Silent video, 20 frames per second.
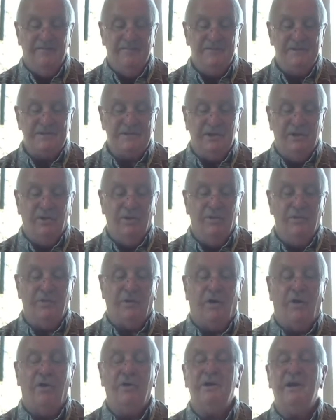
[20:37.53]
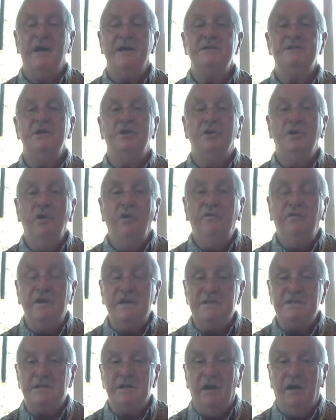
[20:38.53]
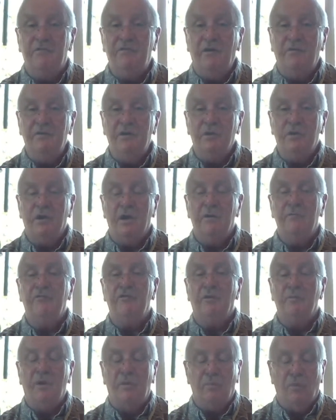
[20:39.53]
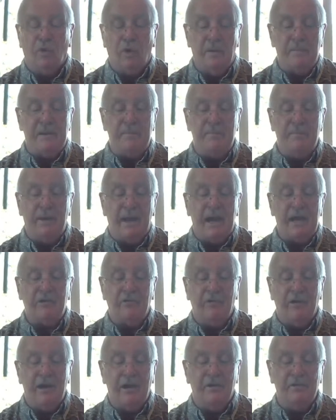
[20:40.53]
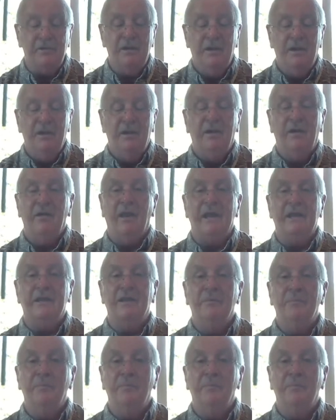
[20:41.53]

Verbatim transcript: So, all kinds of goofy stuff if you come from a Mormon background, like the